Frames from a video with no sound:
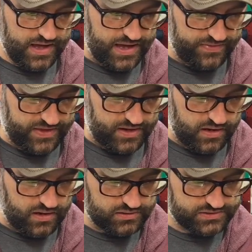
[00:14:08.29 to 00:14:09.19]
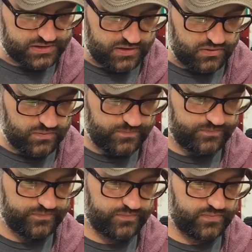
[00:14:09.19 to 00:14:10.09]
And then also
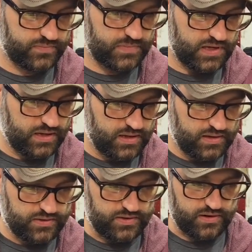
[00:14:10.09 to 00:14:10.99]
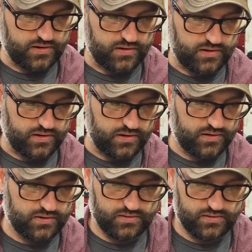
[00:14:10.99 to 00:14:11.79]
there are,